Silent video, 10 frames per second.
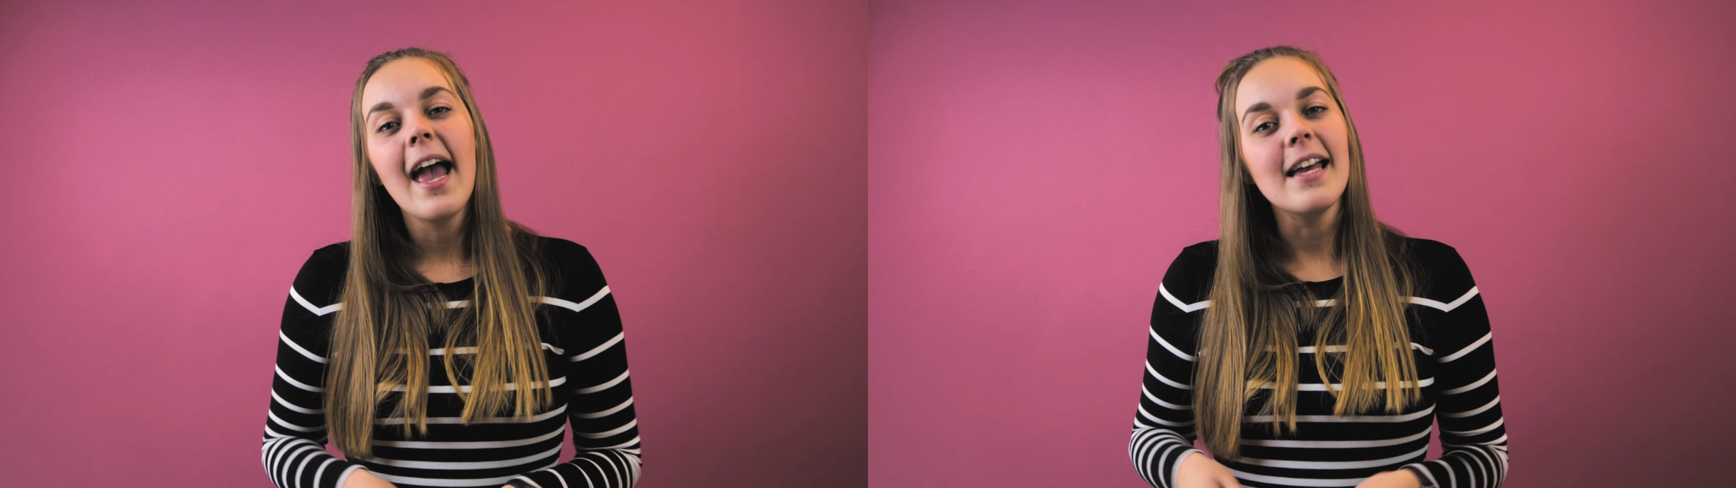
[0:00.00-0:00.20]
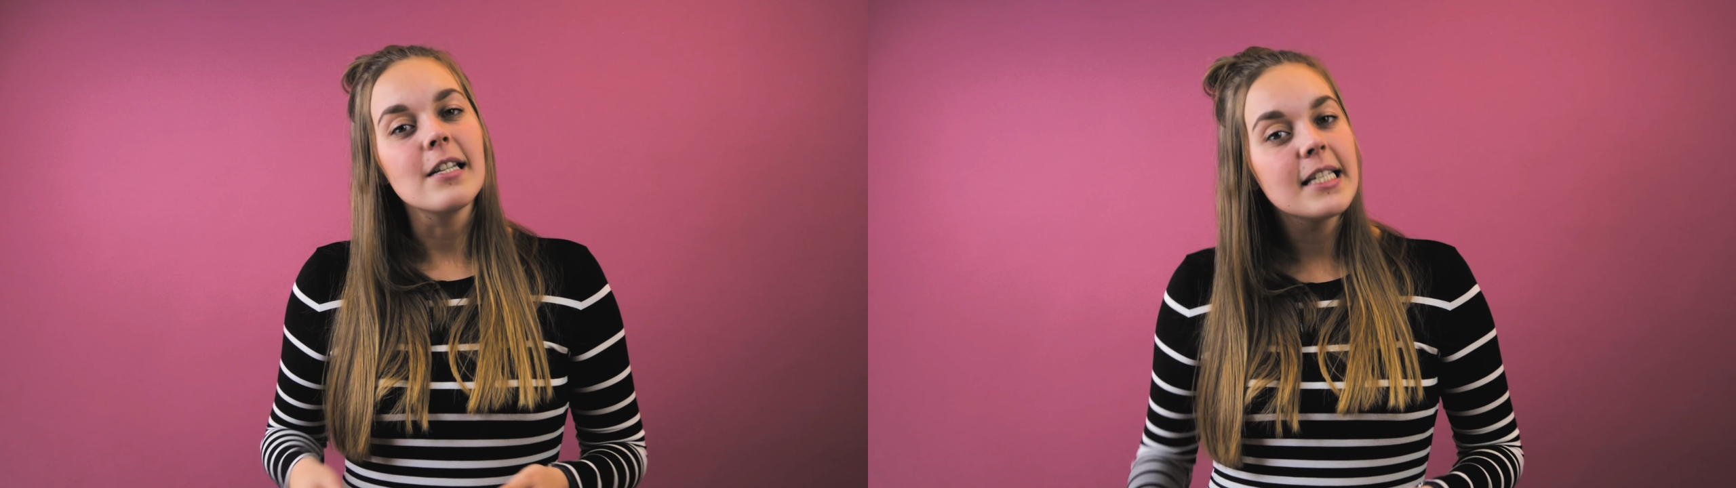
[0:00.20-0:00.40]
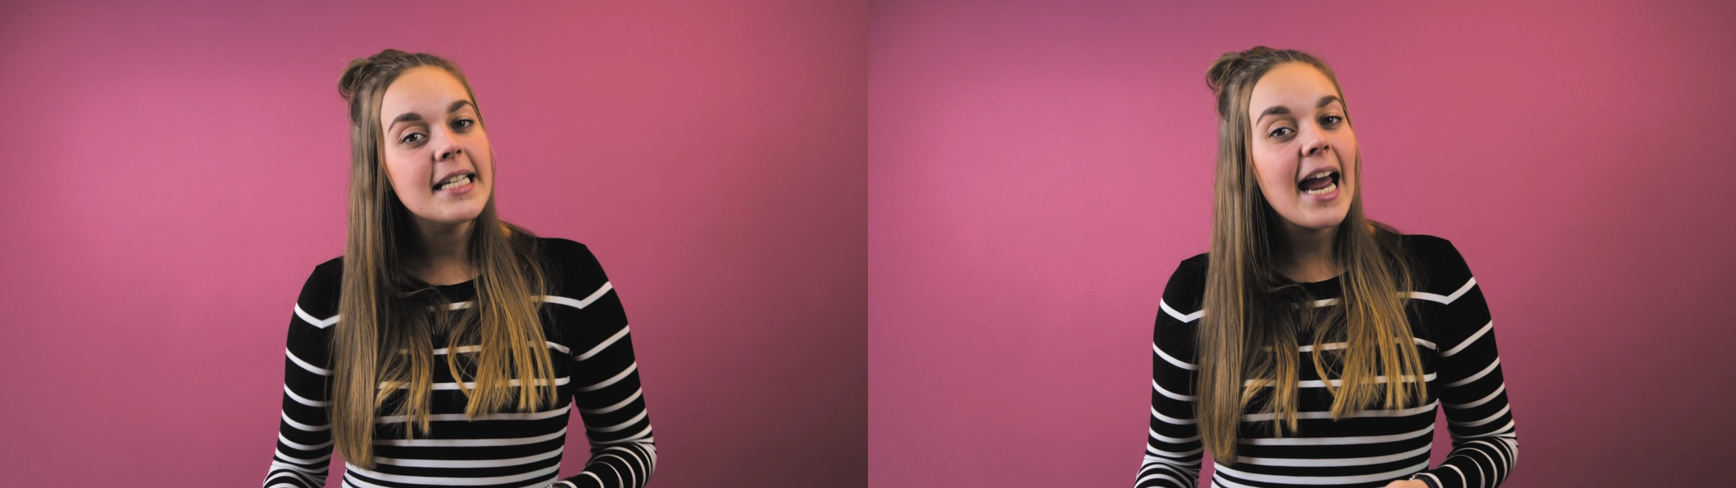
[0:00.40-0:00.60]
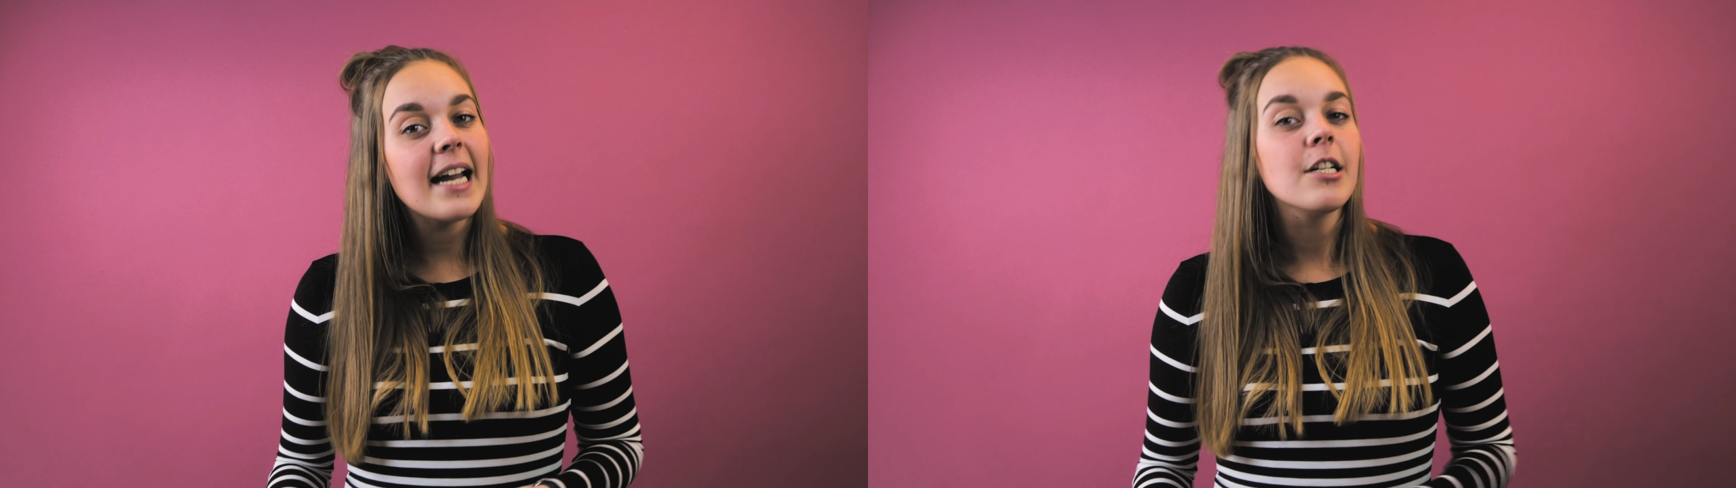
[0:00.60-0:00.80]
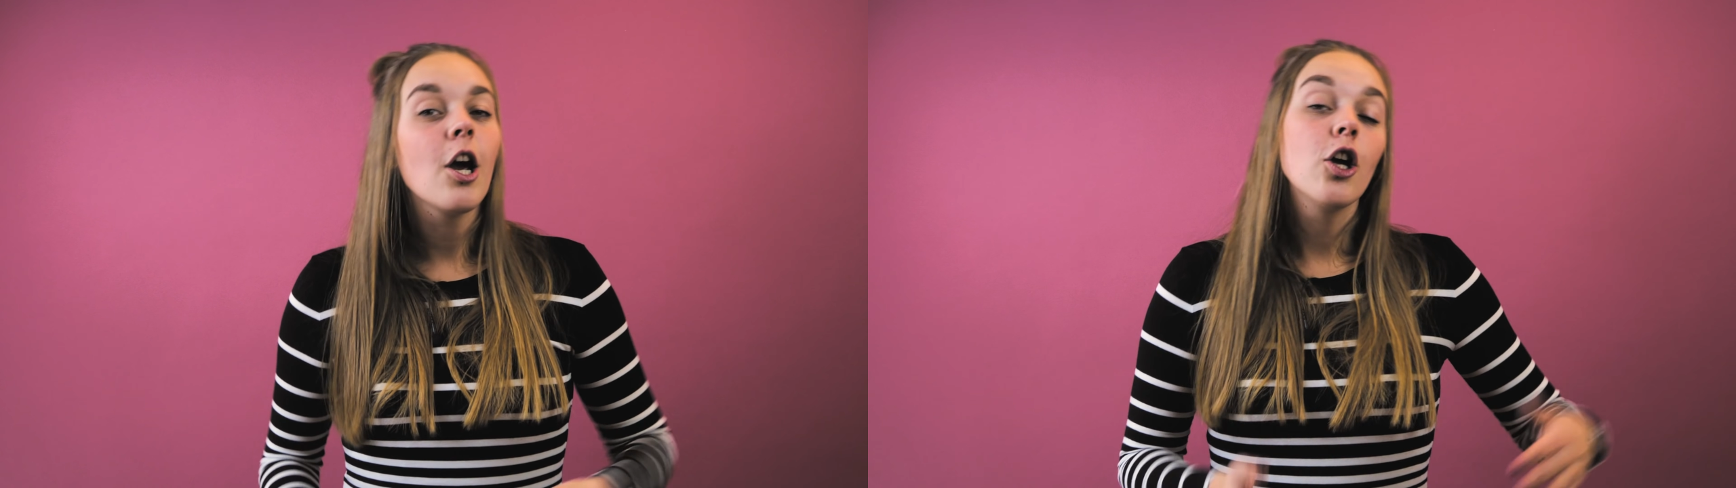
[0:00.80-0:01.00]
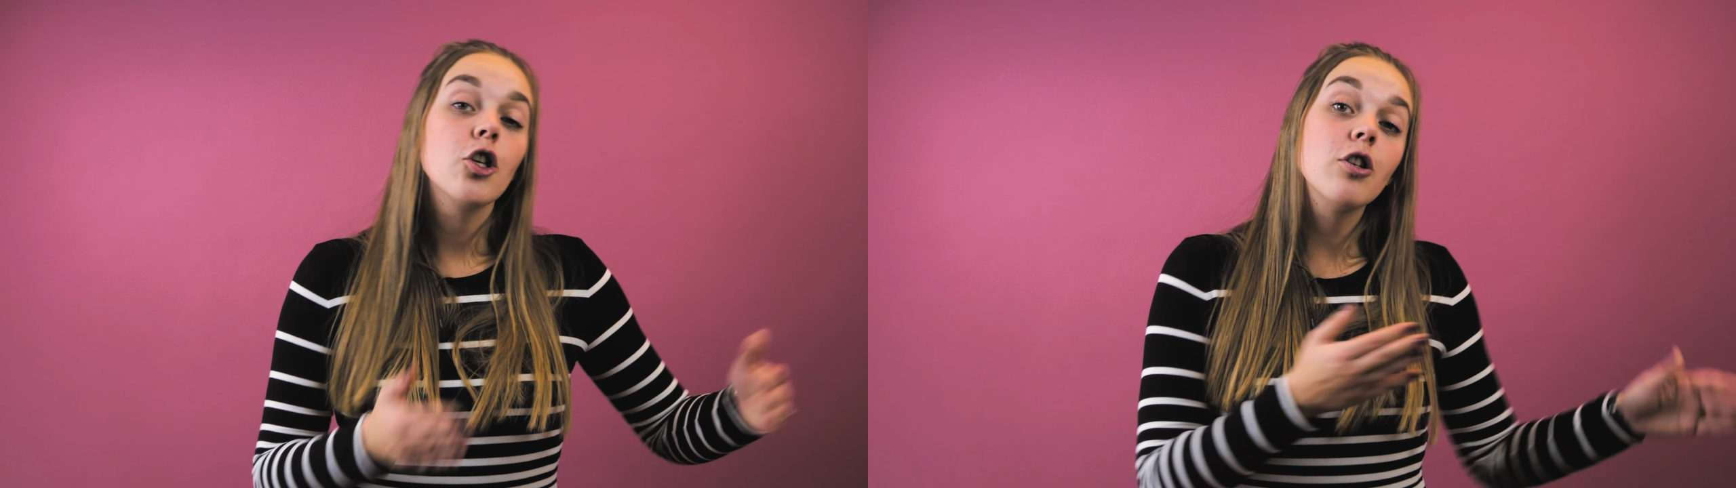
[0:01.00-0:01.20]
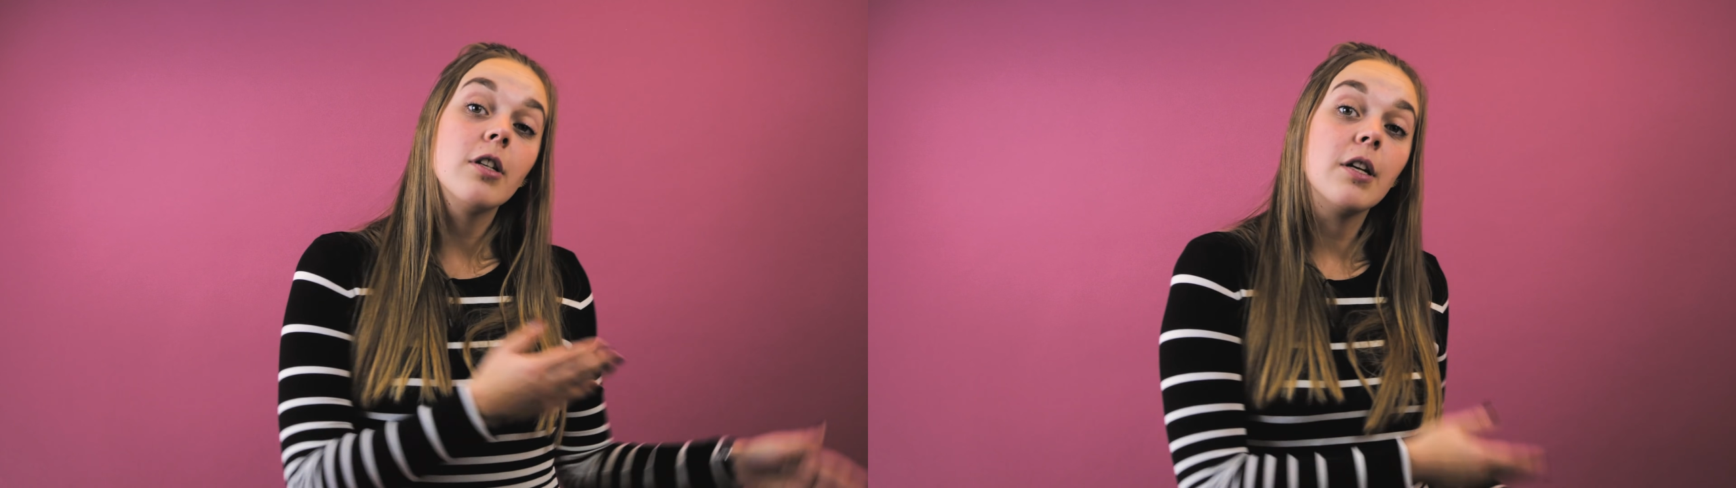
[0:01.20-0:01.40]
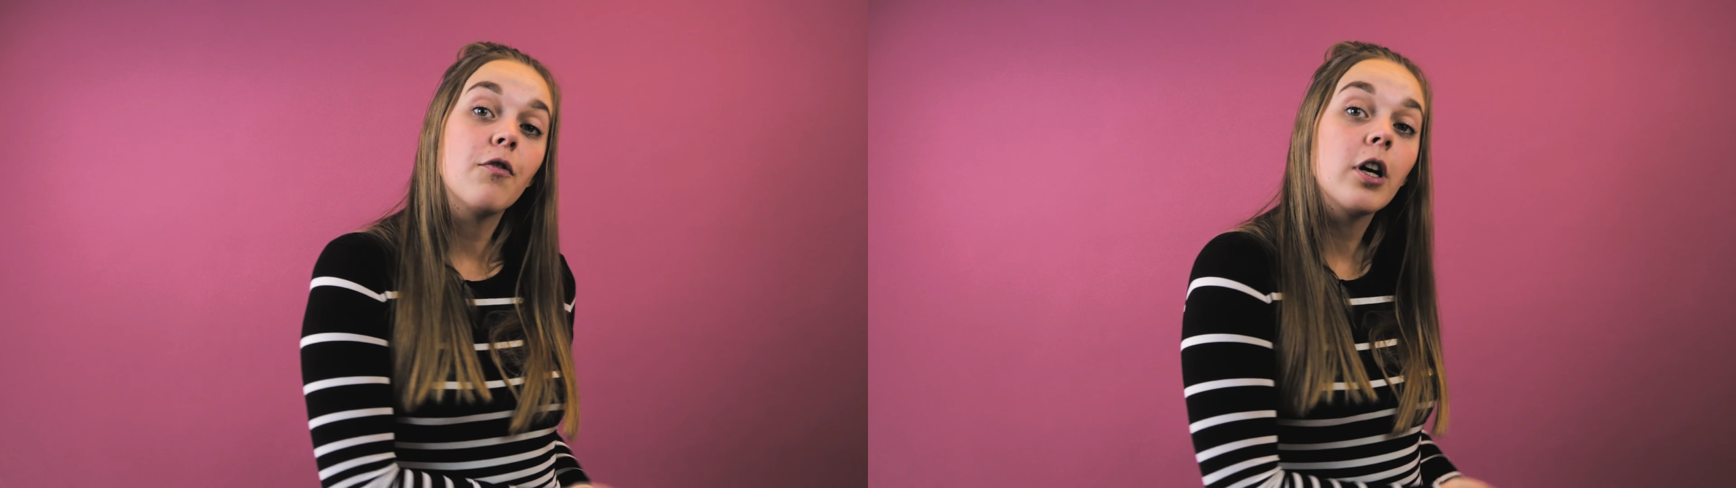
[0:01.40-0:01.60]
Instead, use a
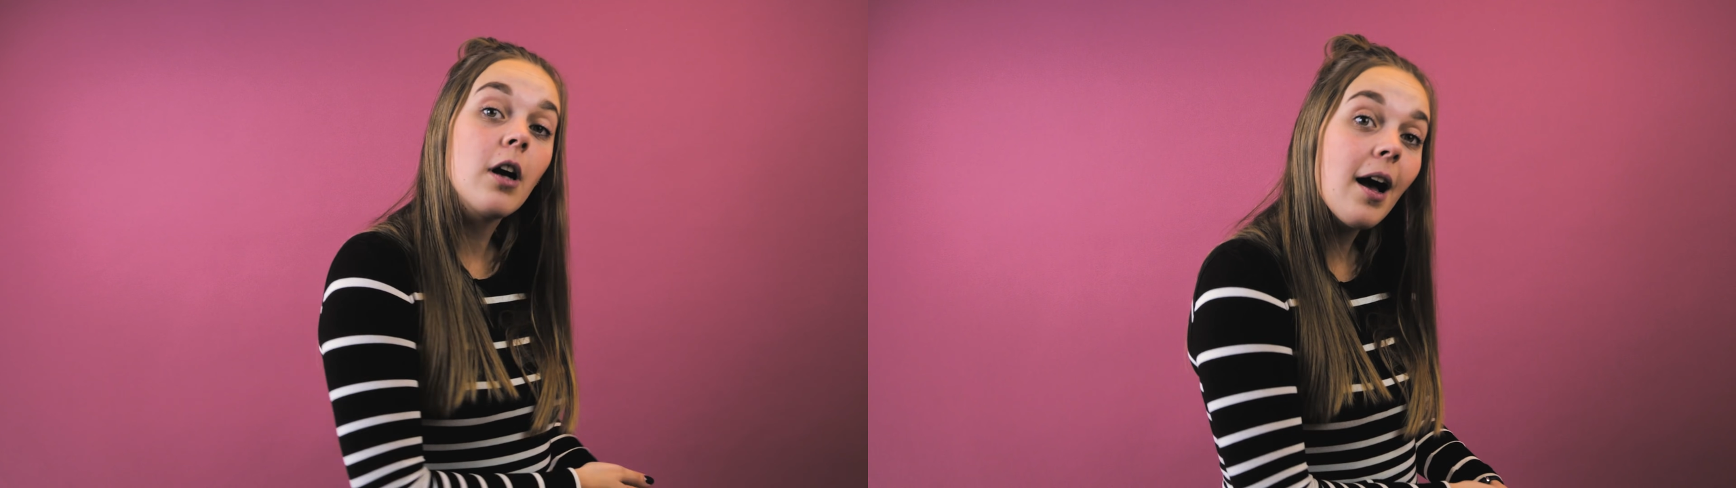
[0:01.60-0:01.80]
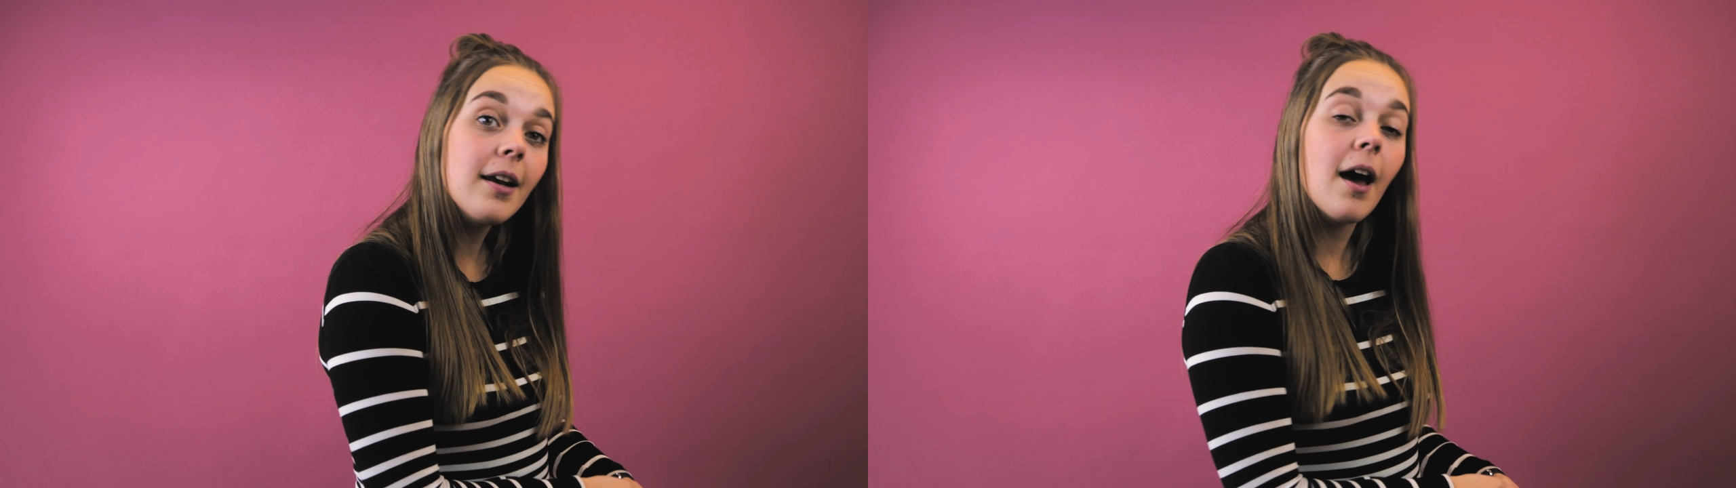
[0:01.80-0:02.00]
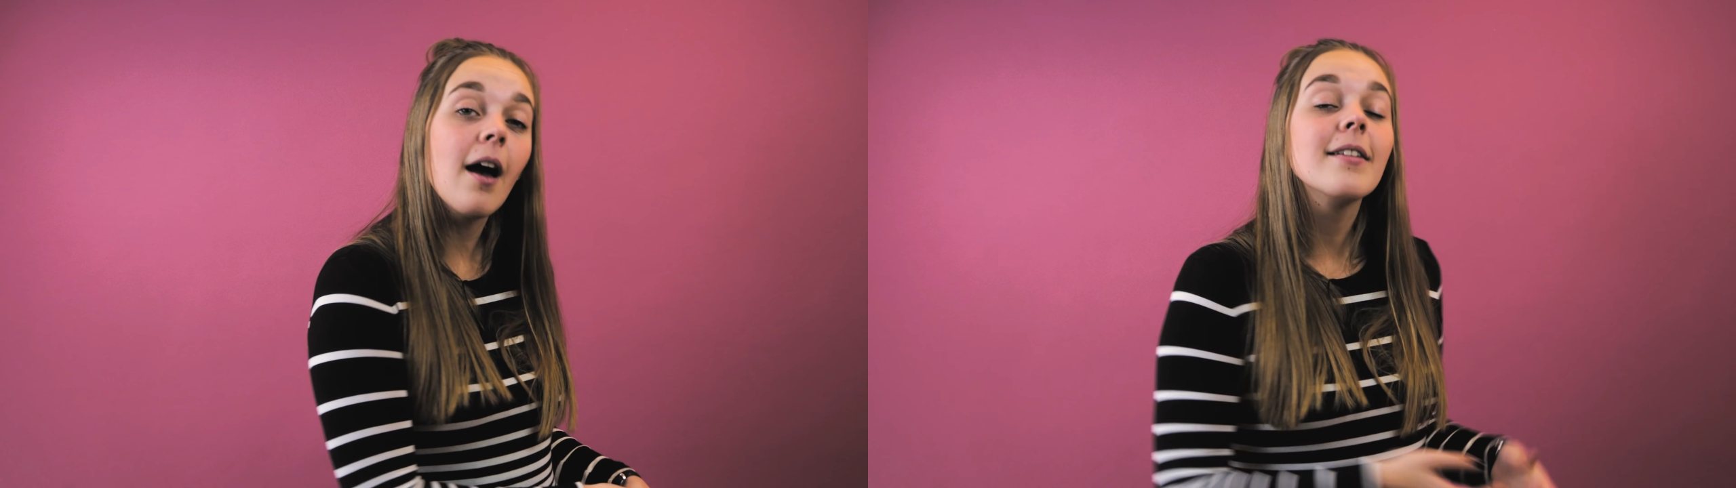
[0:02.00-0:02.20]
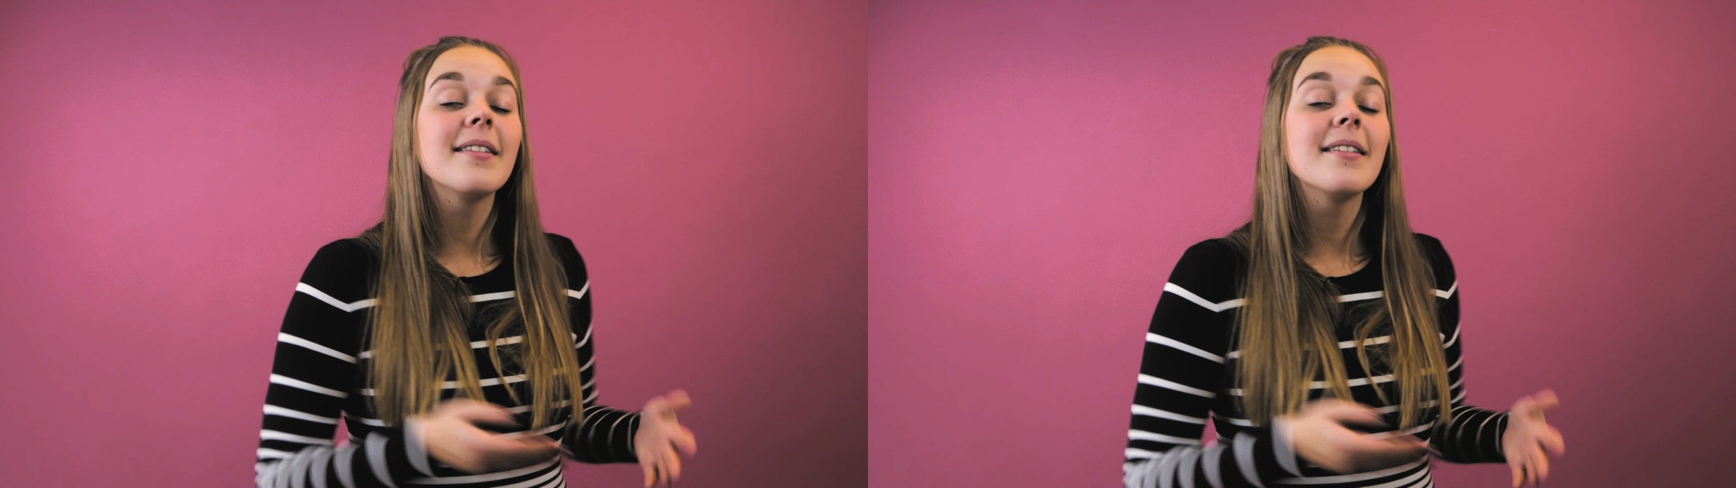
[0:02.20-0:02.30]
different color